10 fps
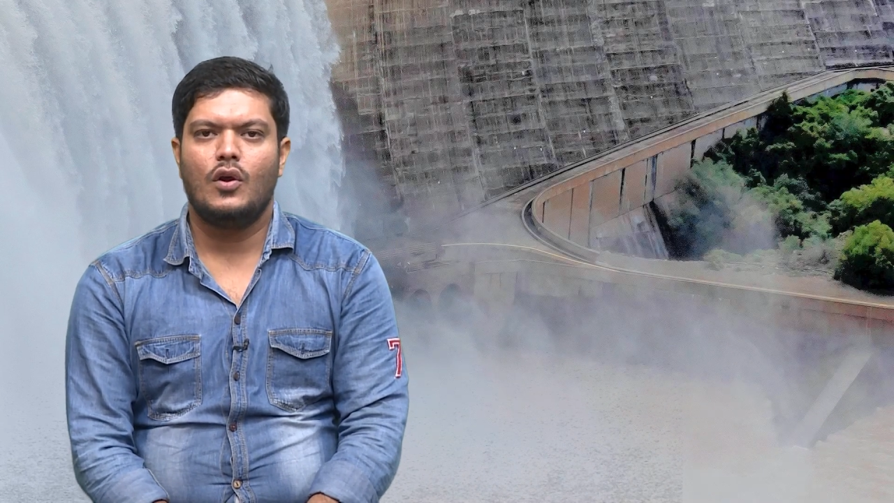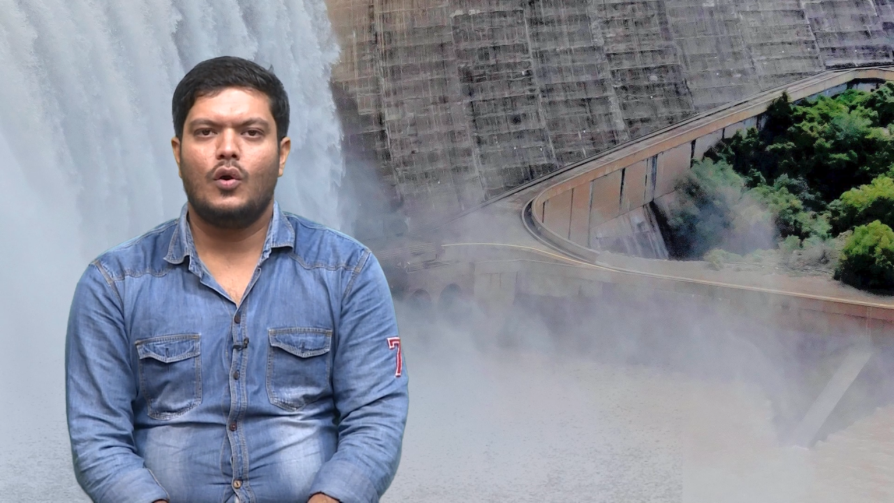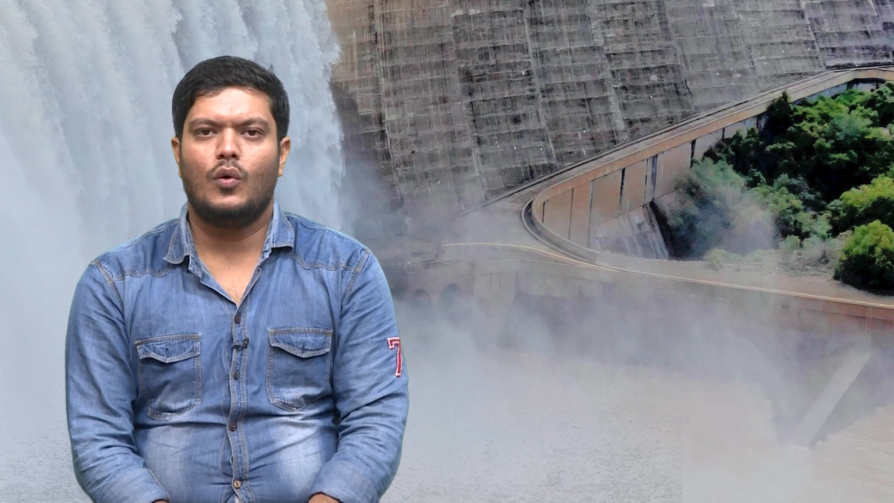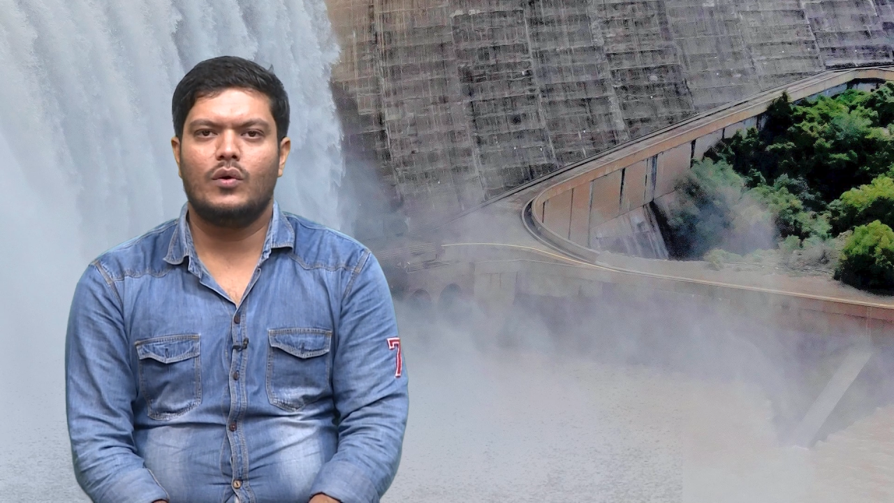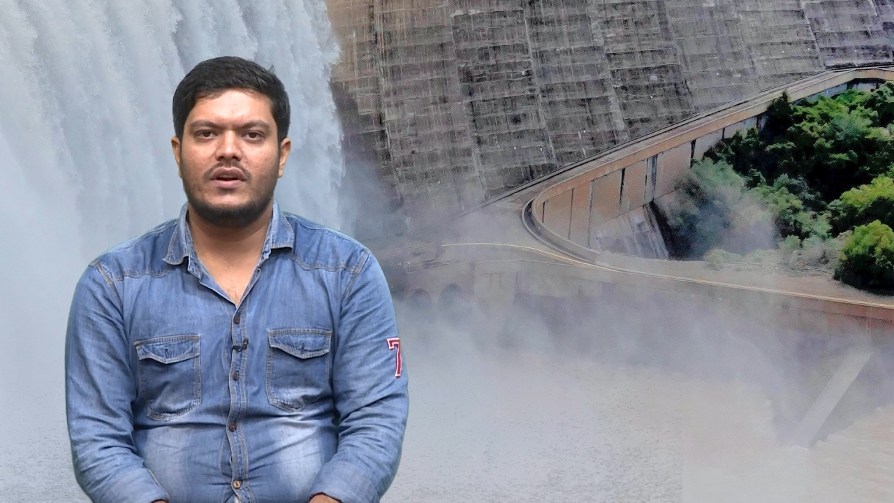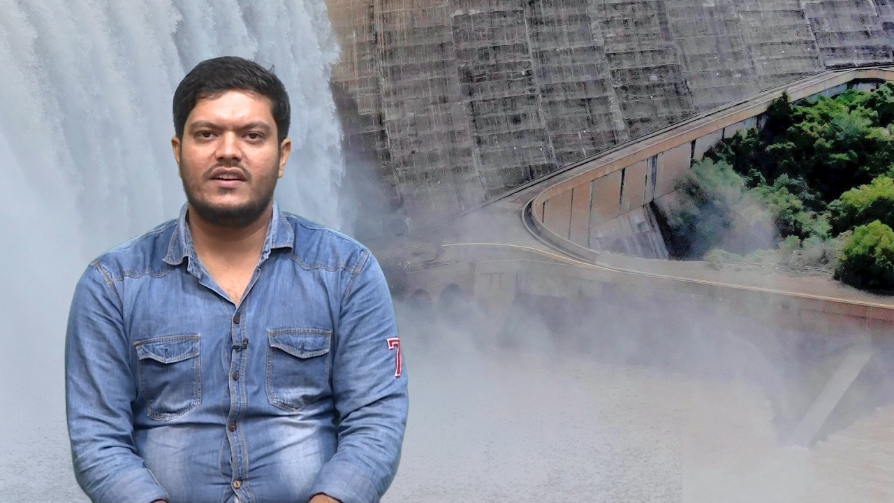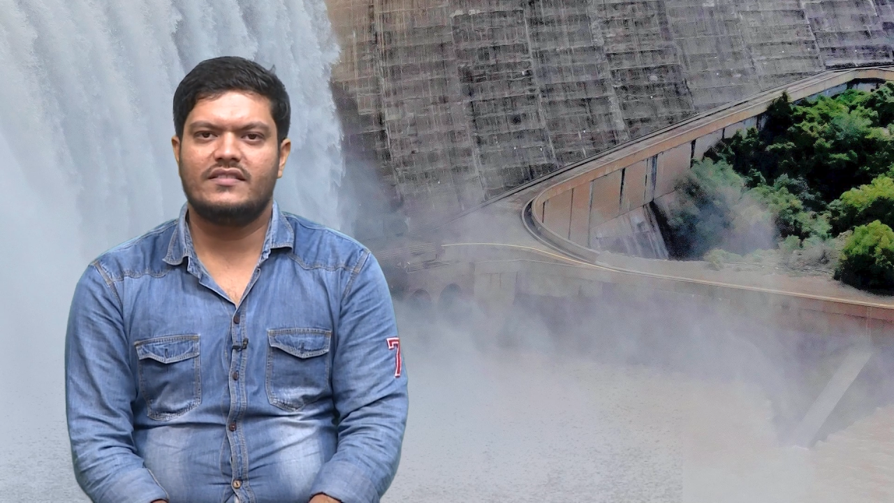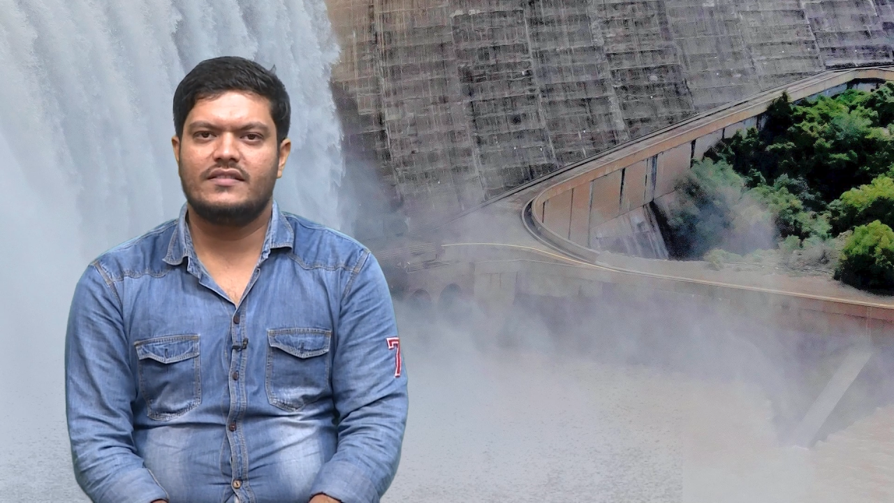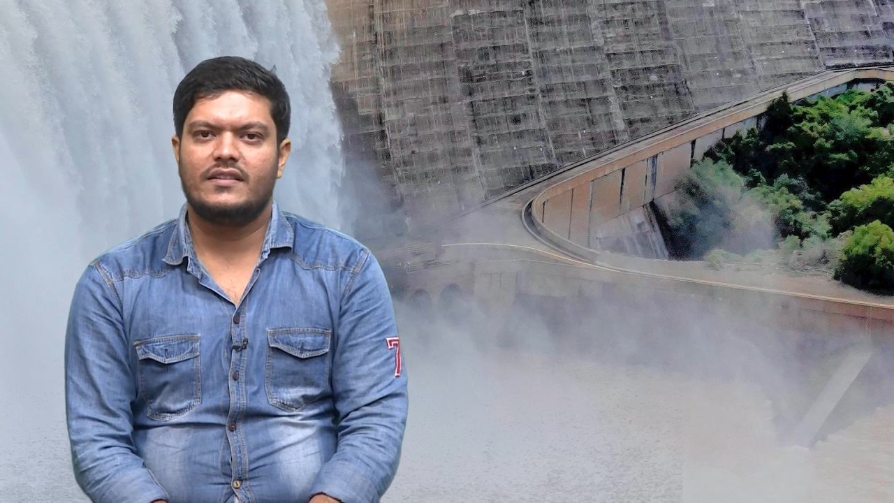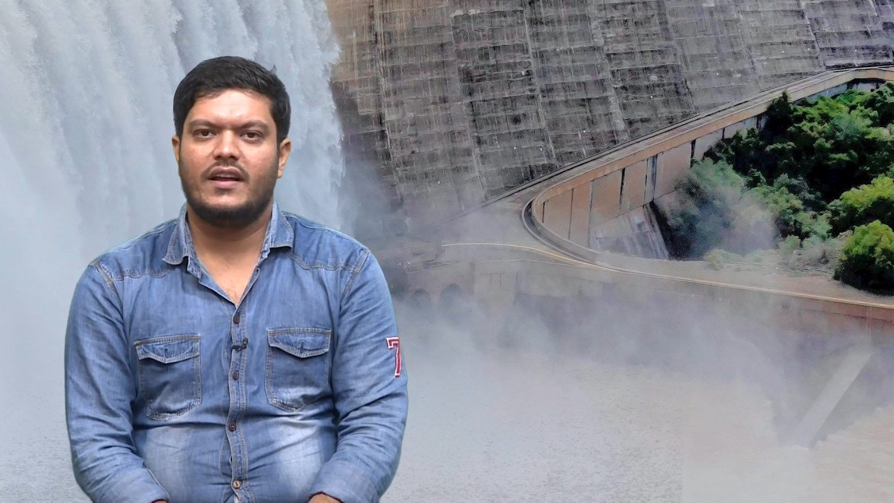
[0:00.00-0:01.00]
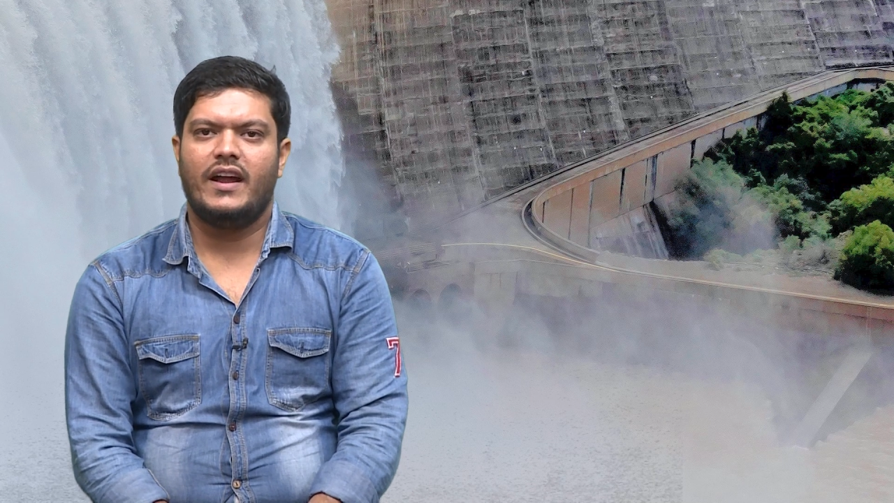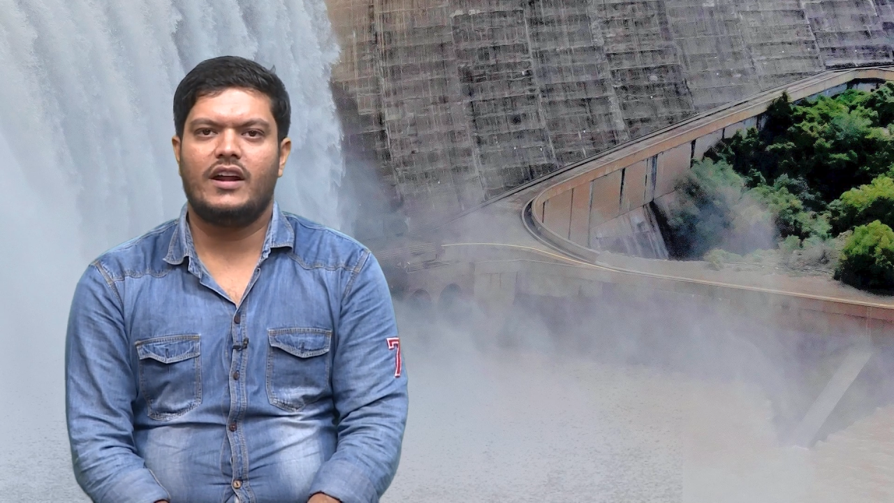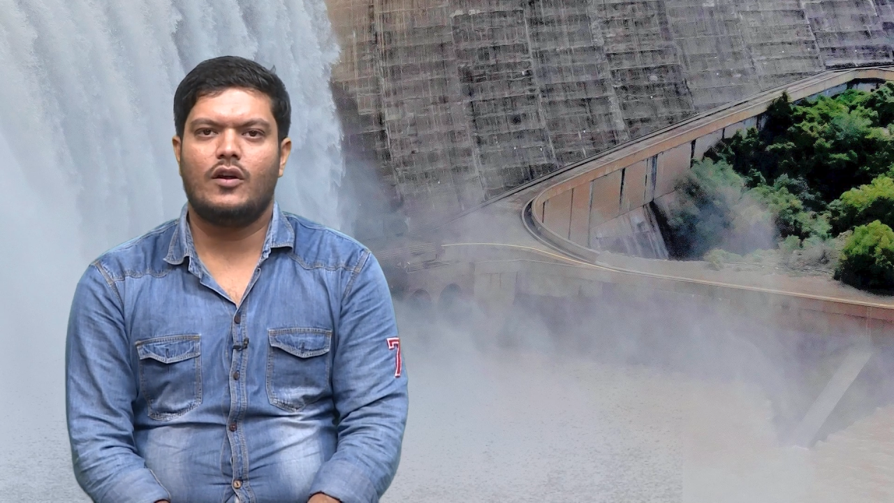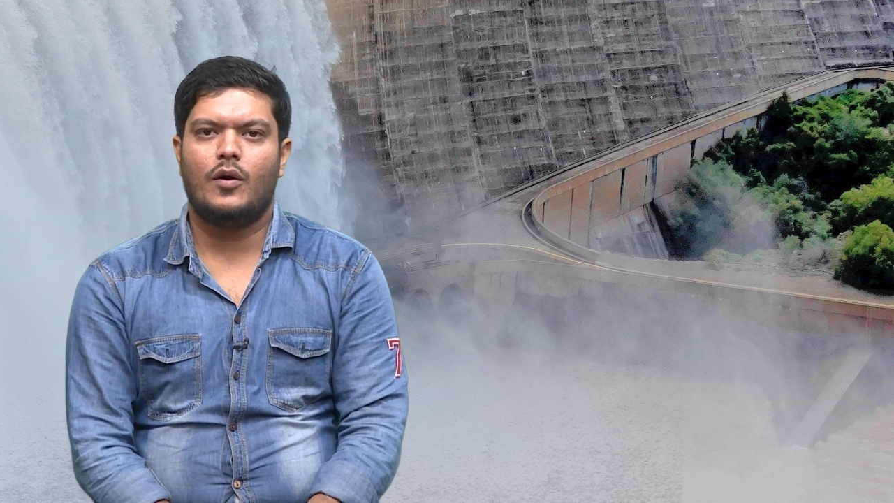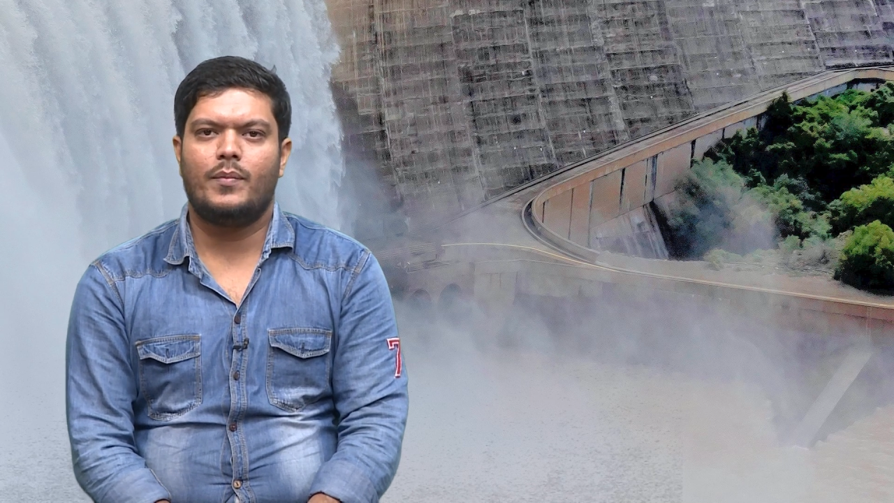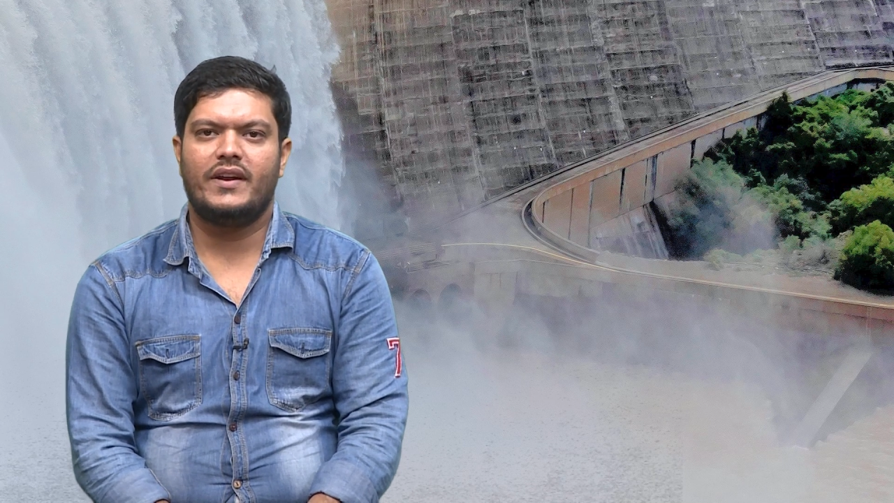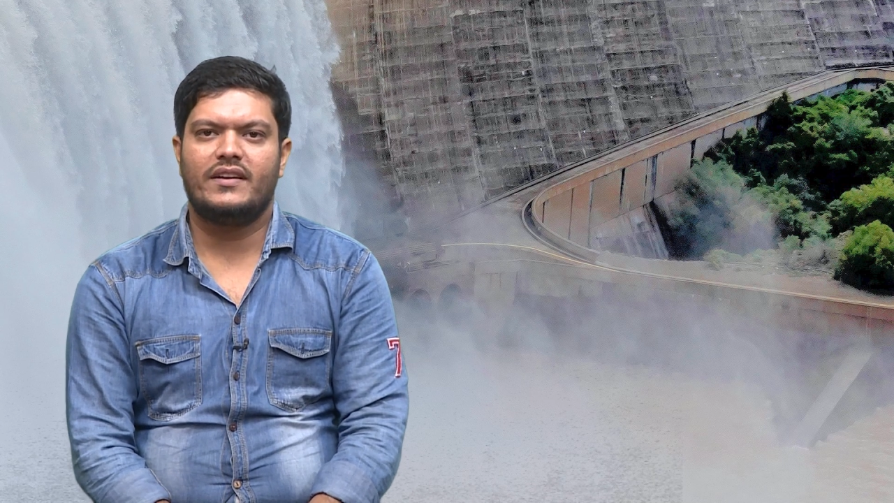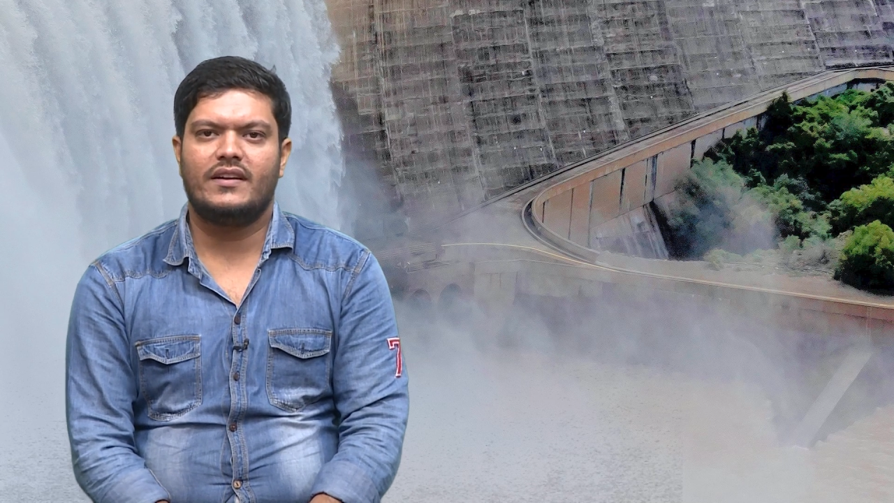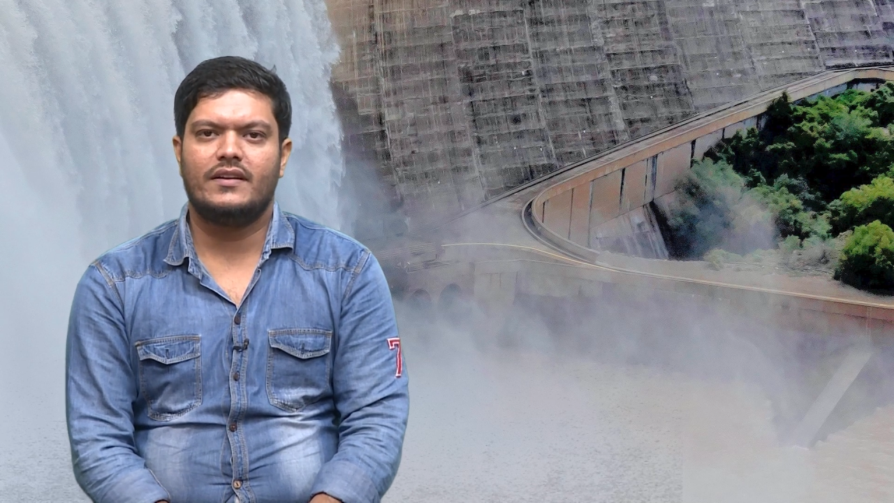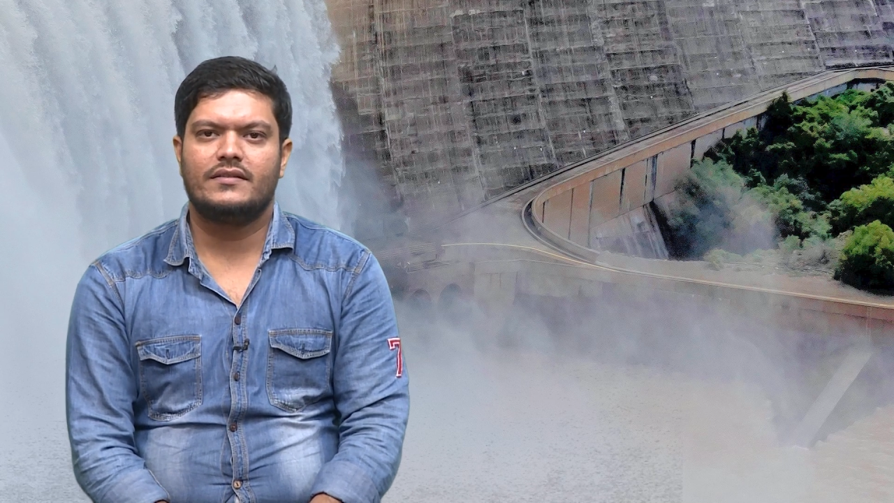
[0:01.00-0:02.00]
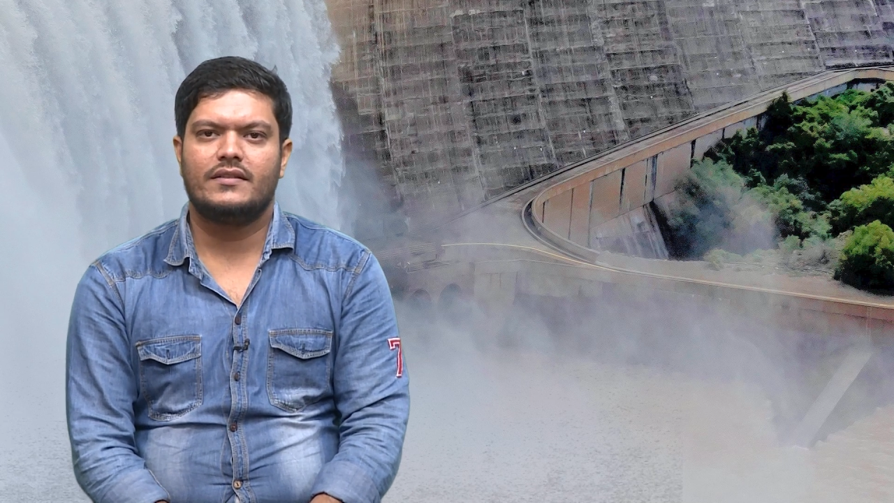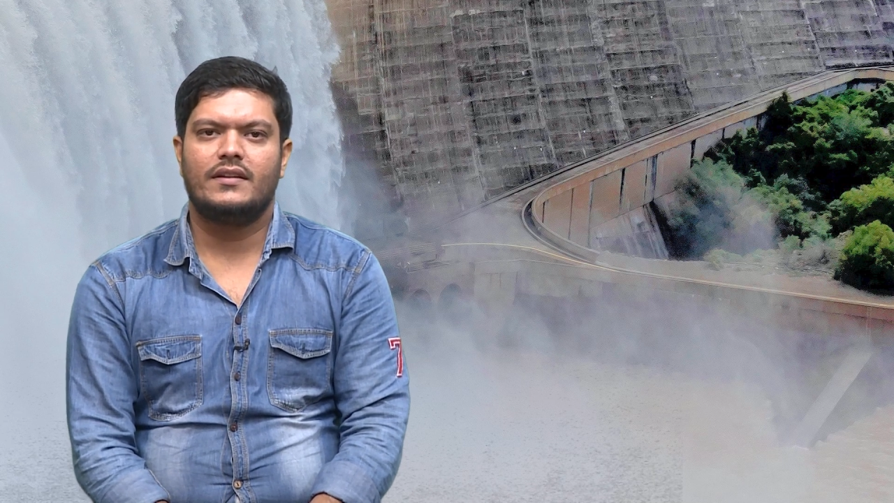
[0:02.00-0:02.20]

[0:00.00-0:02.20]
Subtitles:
owners and operators